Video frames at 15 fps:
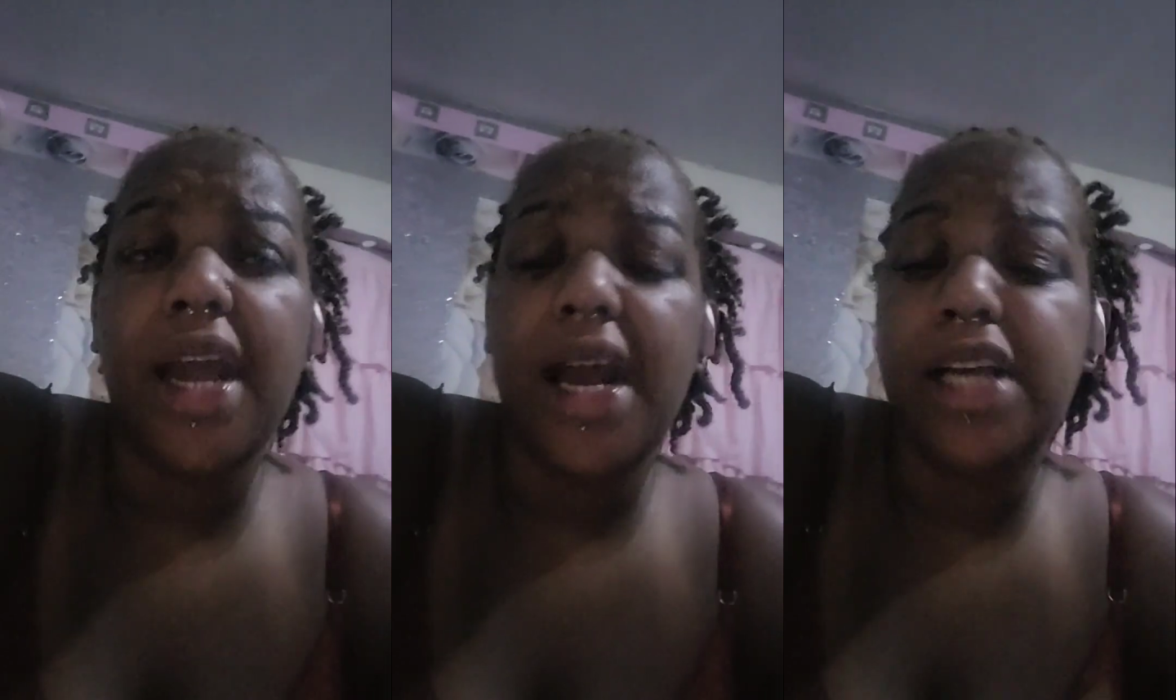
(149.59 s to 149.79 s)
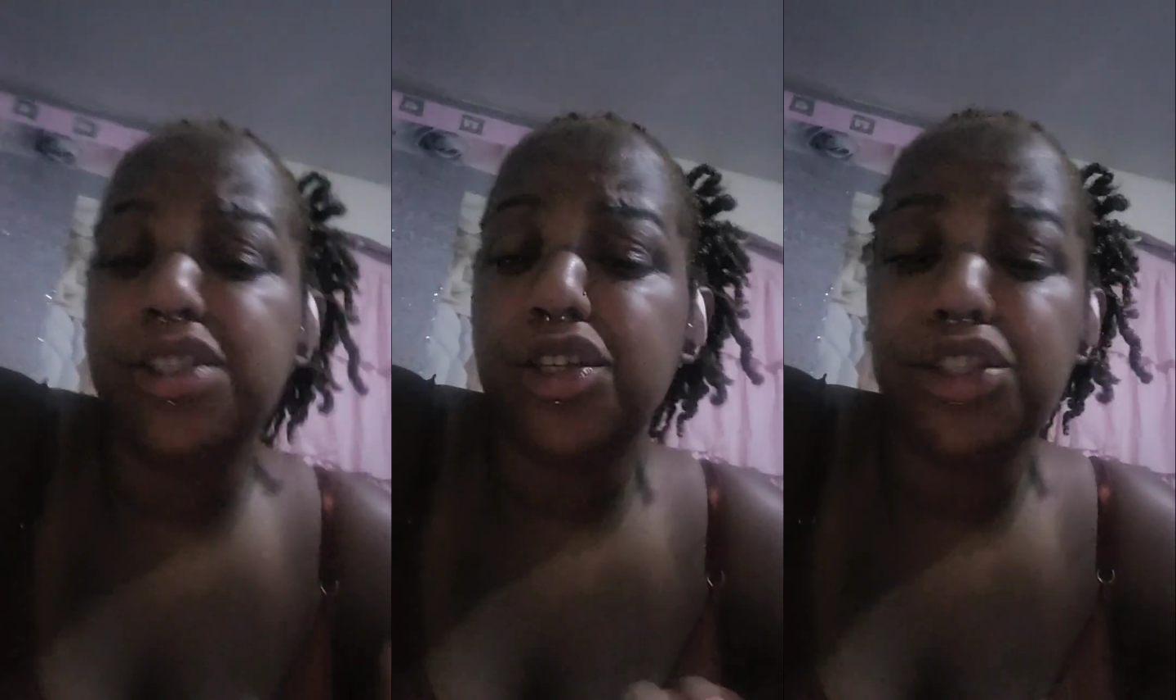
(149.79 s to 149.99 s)

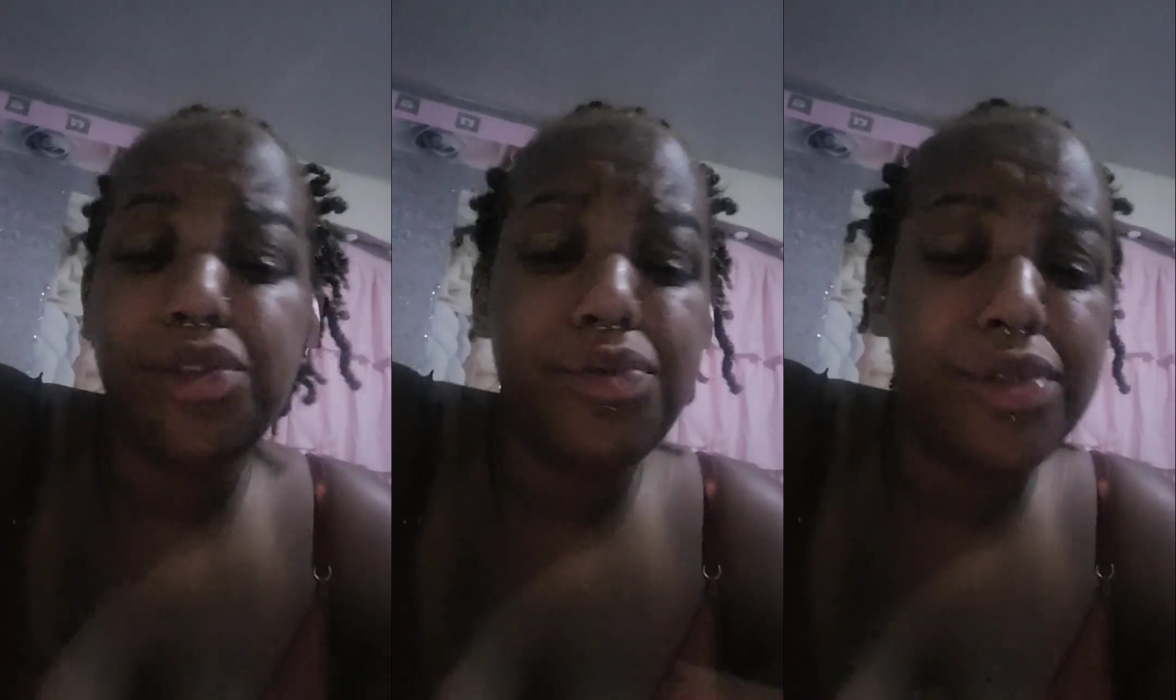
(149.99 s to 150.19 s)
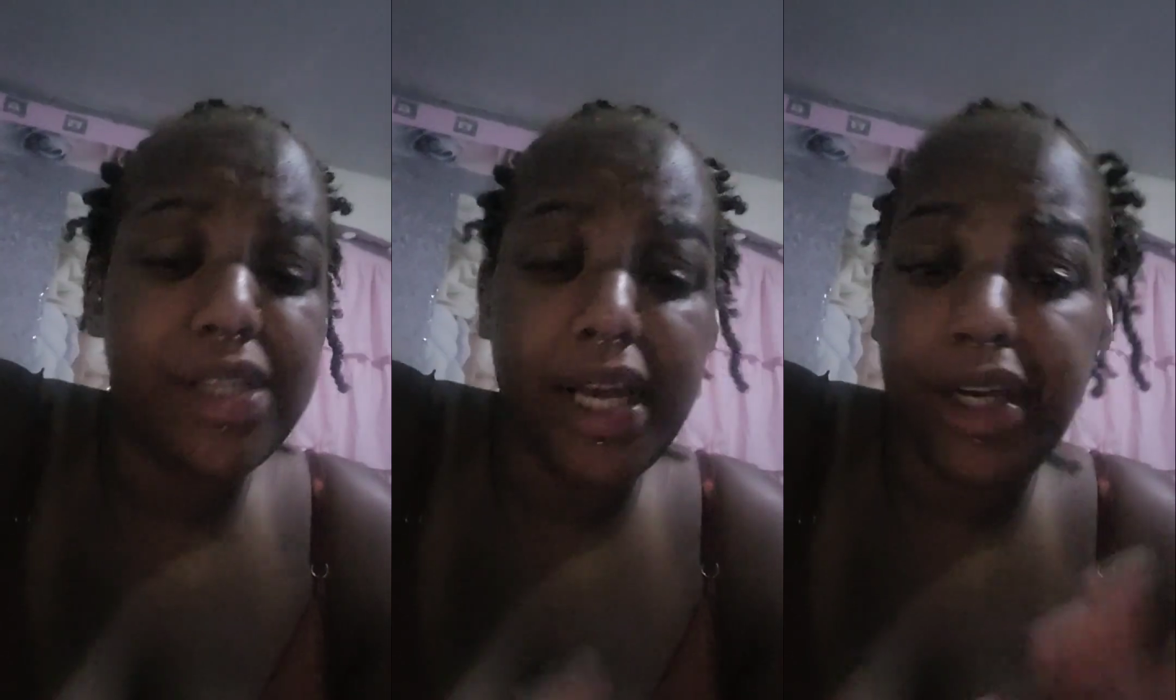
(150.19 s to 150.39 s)
And so she
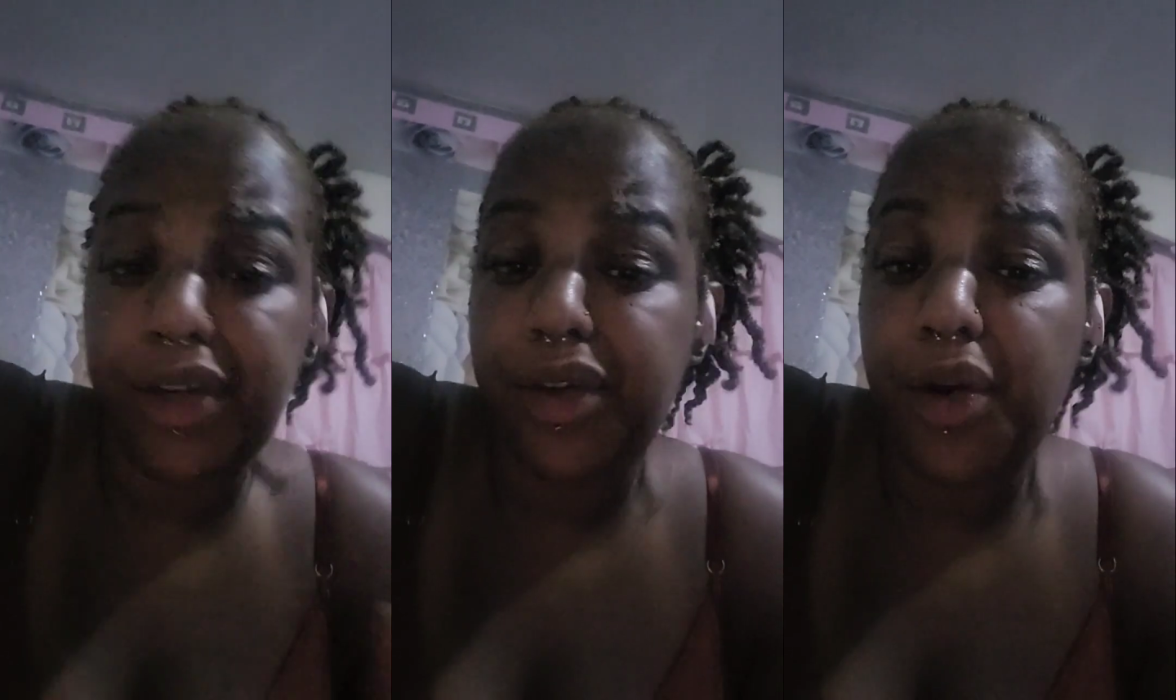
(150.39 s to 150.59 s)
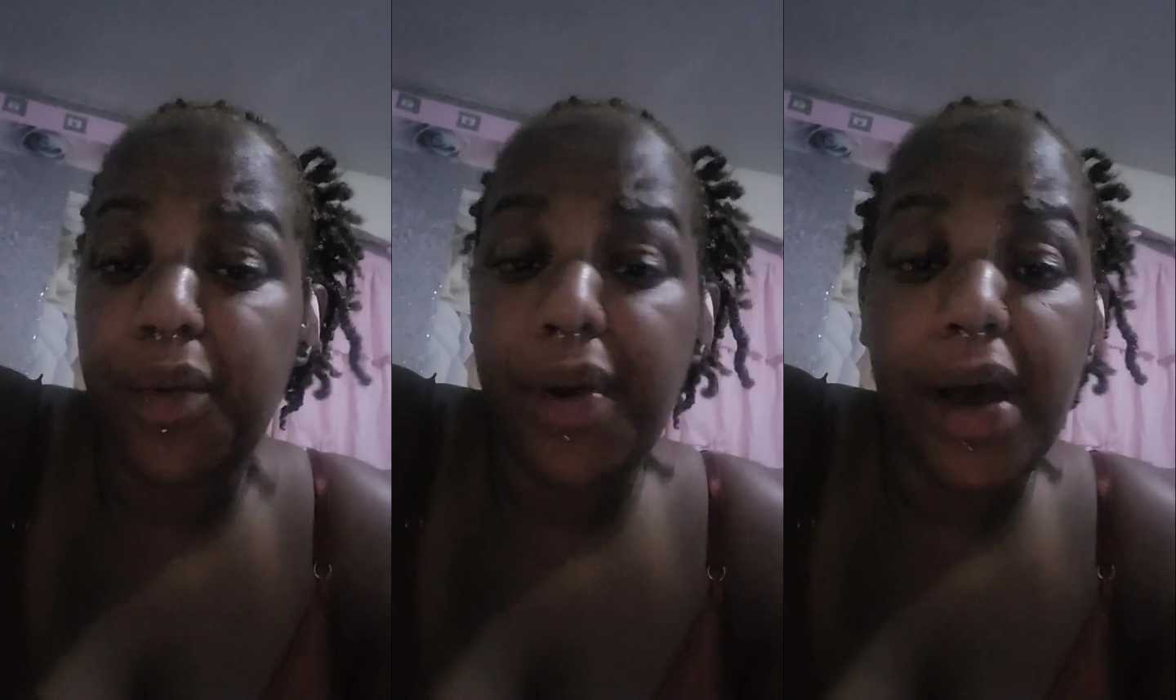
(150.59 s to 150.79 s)
was like, you
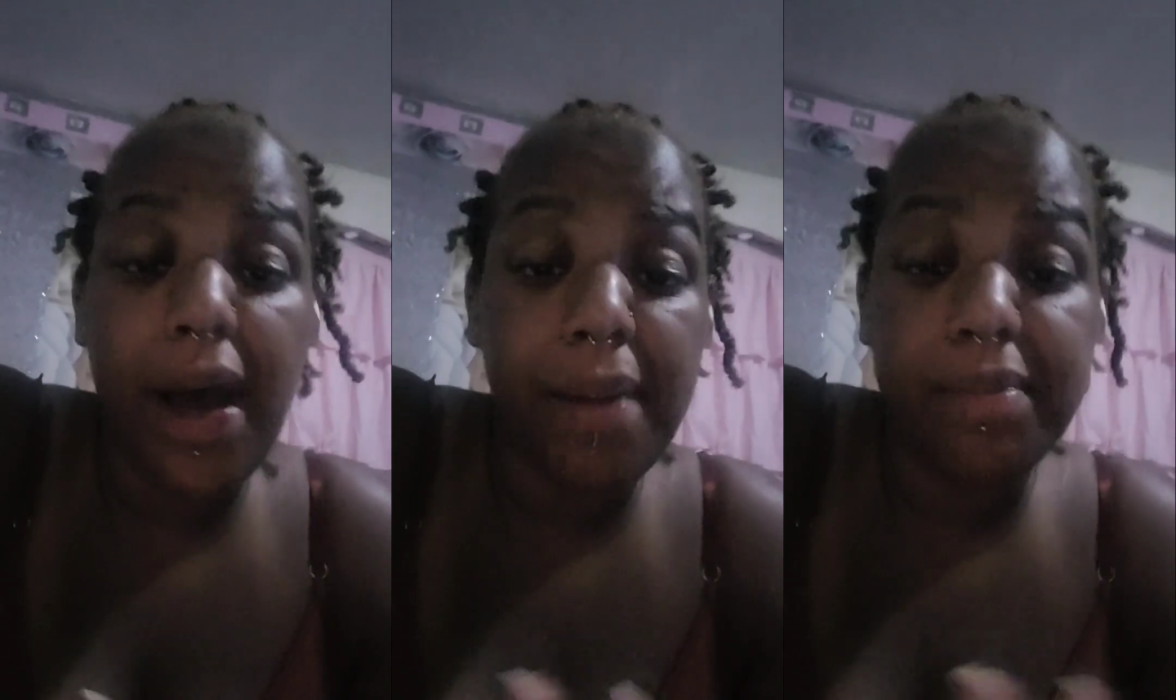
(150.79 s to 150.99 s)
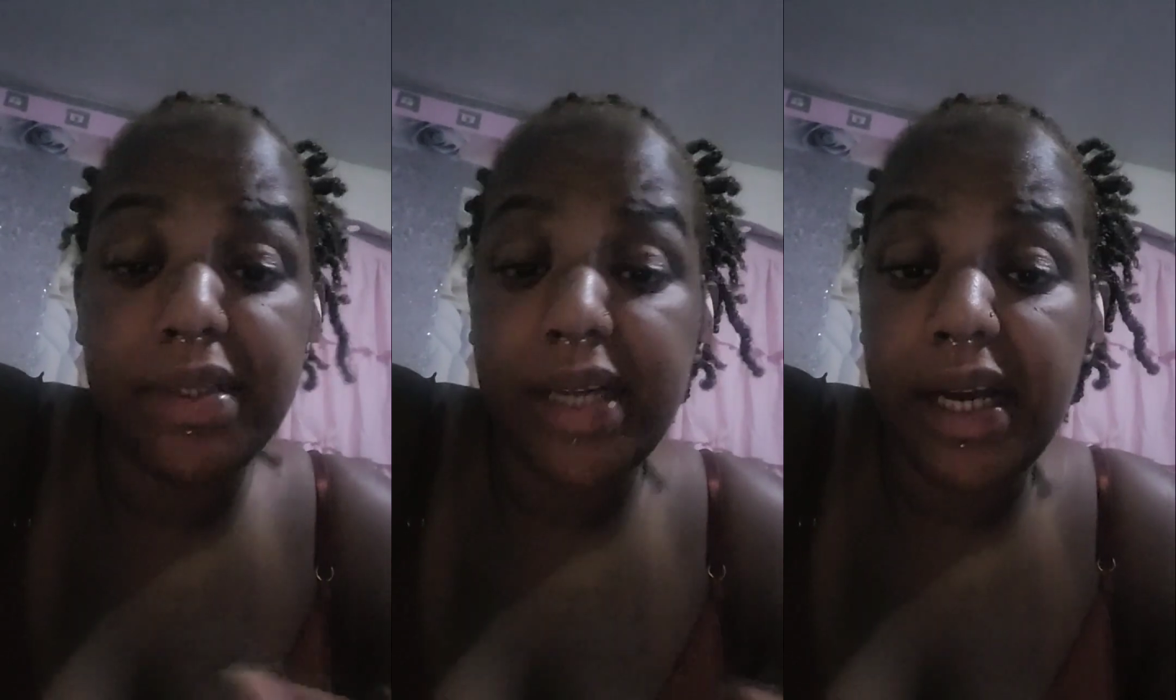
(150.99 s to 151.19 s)
know what,
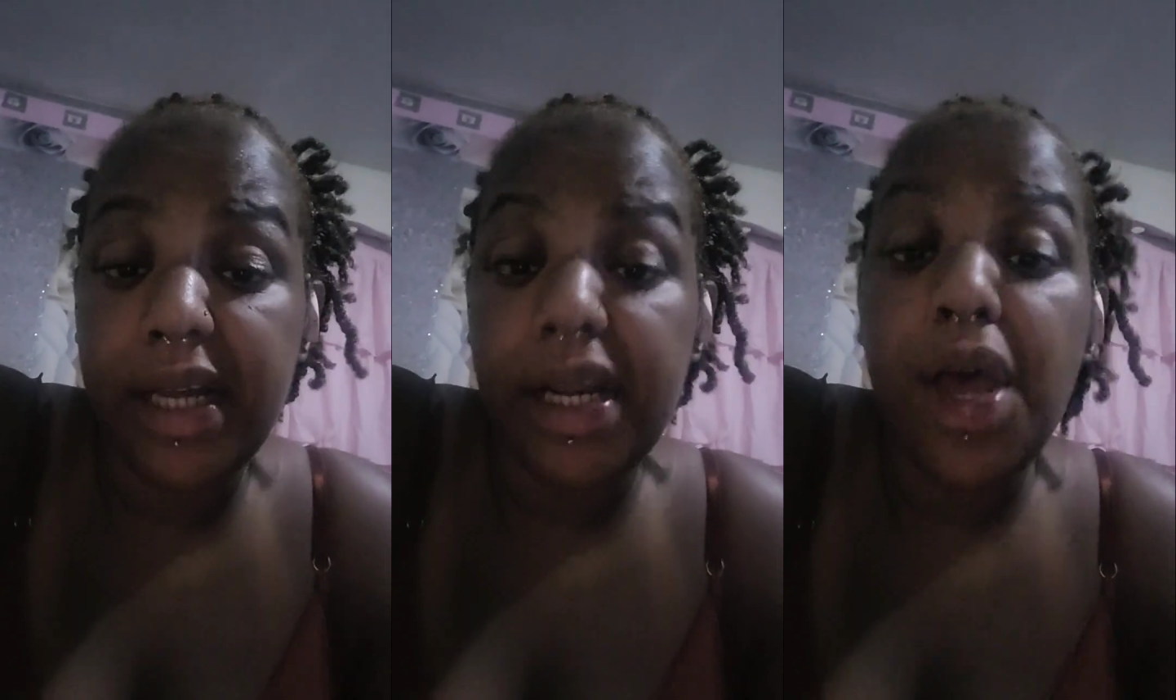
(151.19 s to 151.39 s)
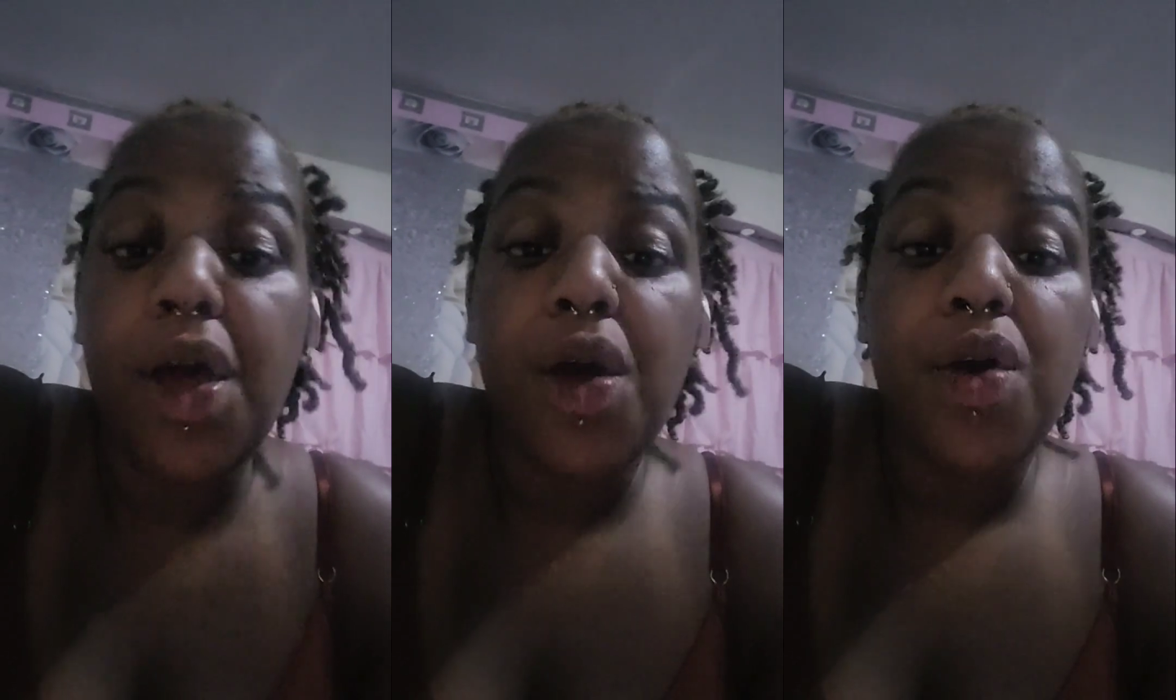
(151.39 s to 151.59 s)
I'm done.